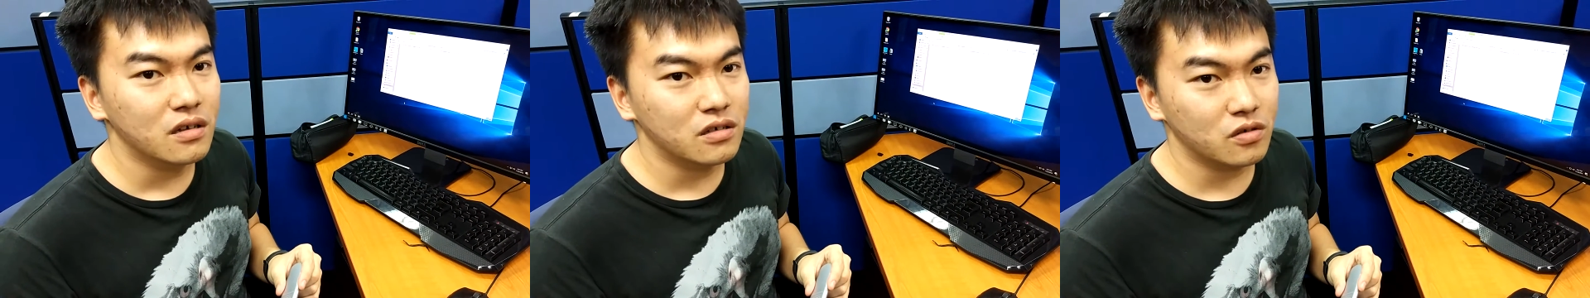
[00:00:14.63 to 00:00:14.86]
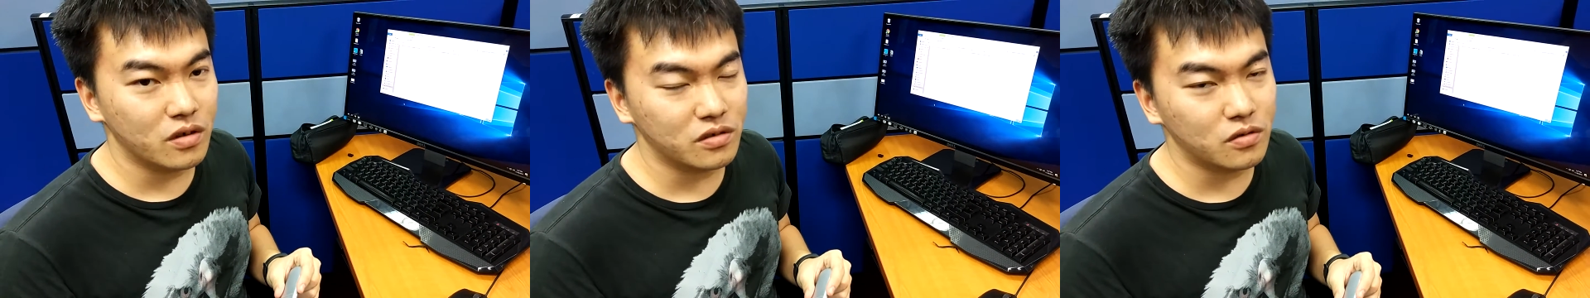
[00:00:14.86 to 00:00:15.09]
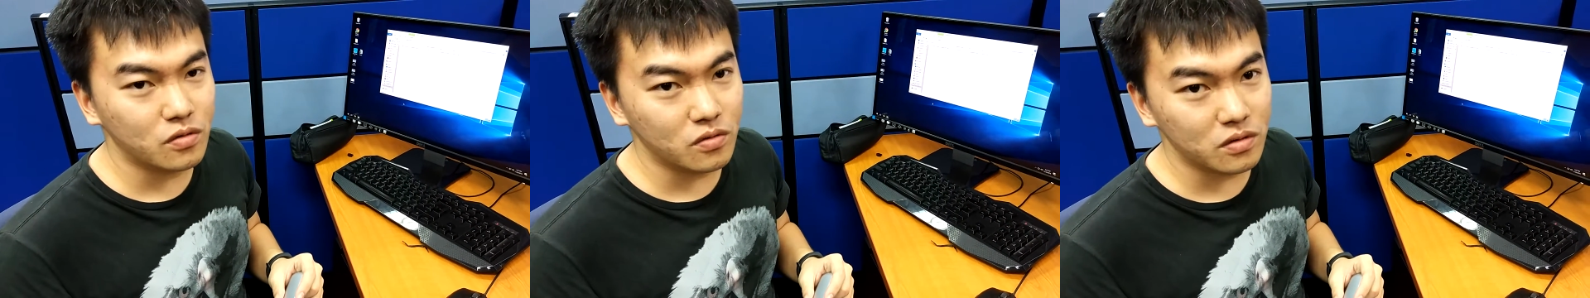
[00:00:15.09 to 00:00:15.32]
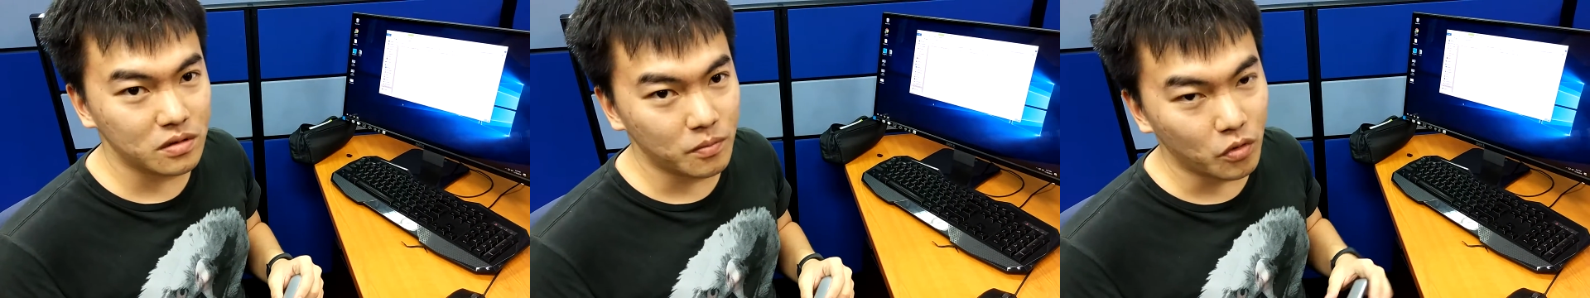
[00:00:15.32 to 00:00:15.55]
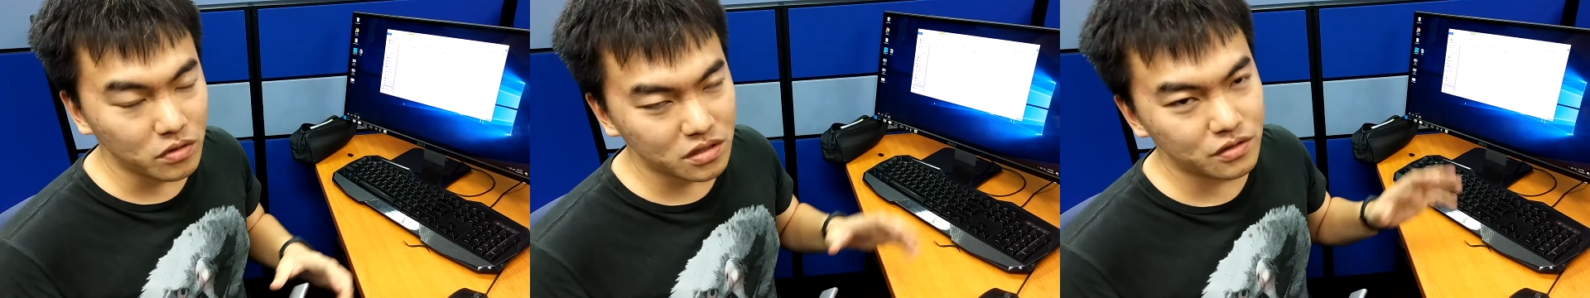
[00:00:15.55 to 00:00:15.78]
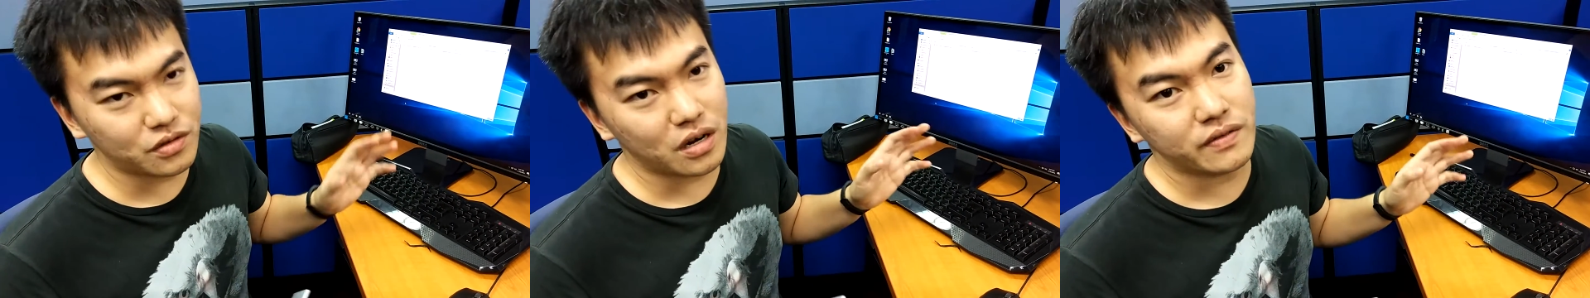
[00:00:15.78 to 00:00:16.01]
So as you know,
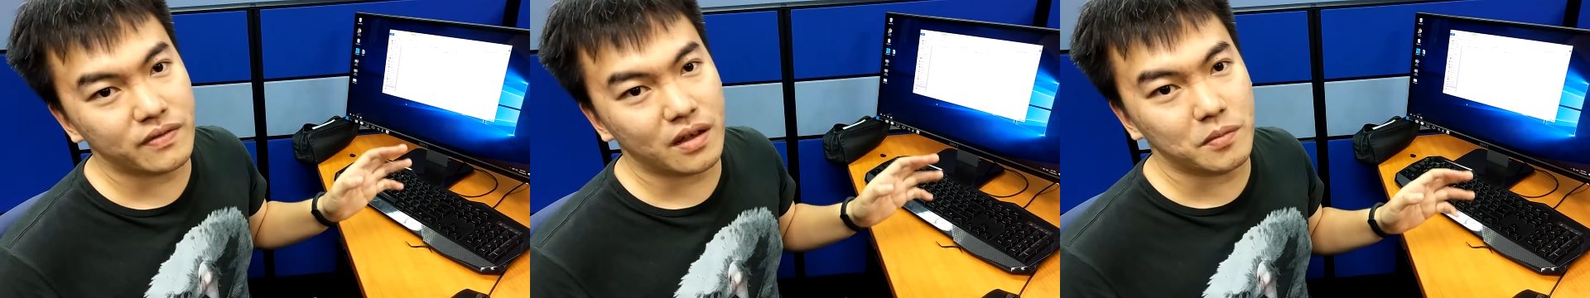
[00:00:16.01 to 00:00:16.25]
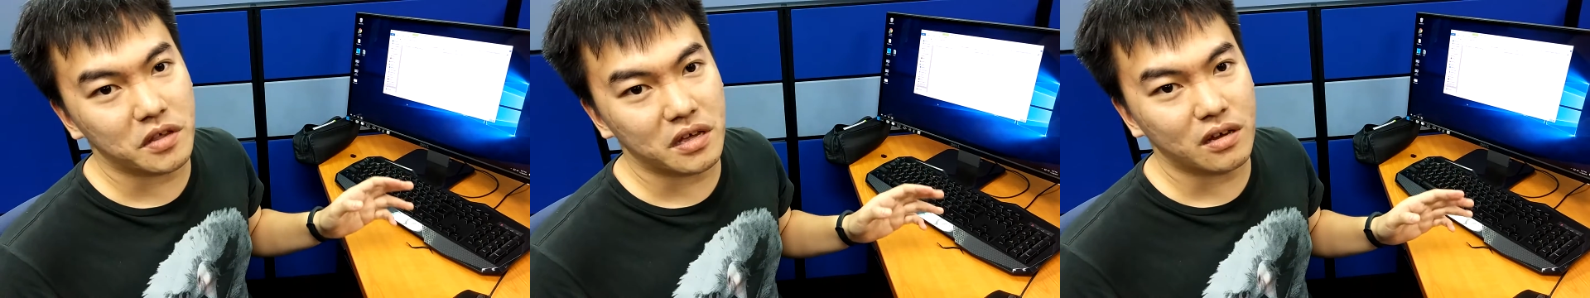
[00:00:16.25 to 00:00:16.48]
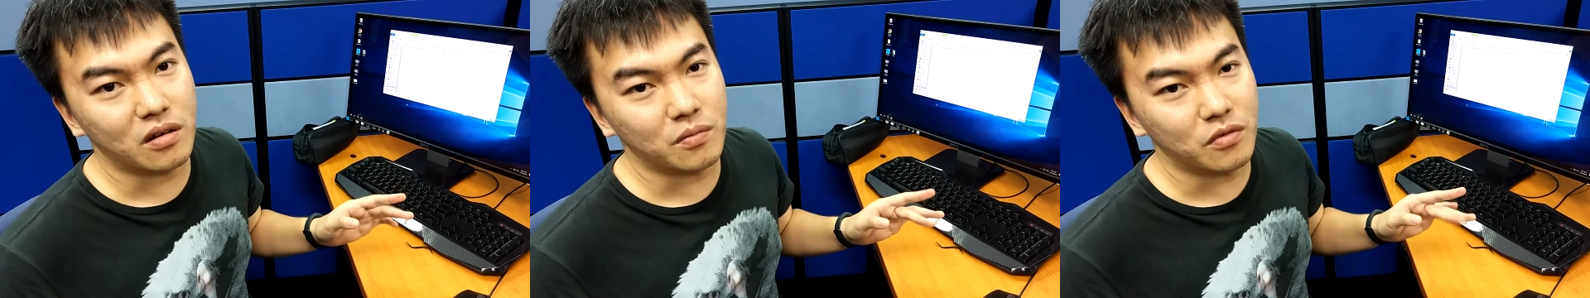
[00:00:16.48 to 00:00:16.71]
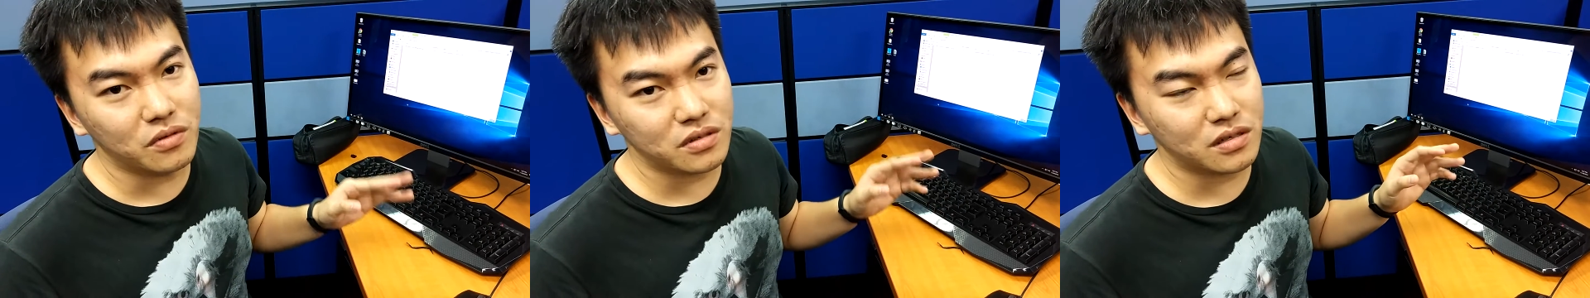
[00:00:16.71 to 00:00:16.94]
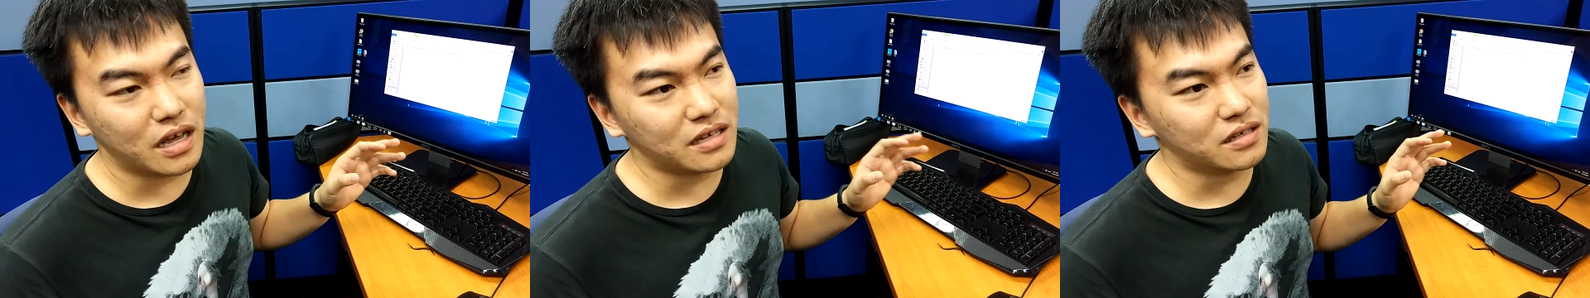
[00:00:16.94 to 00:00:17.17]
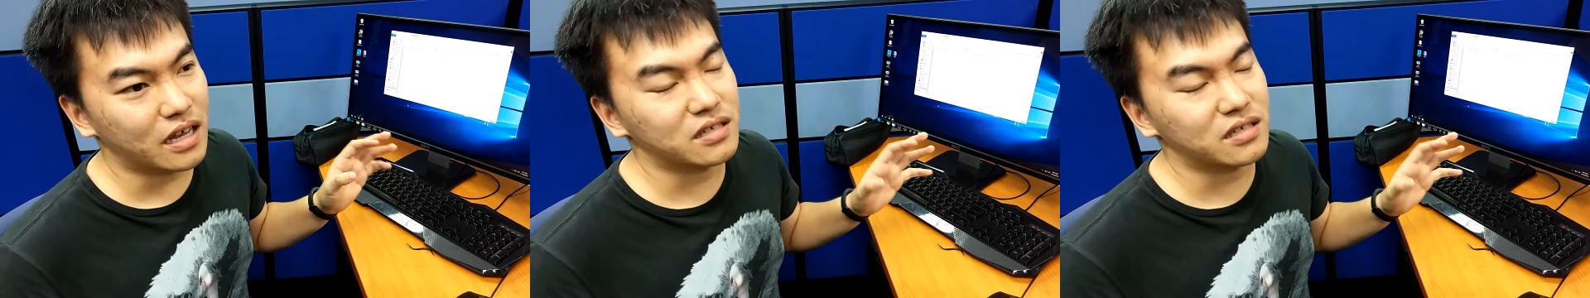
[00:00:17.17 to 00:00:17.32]
most drives out there or most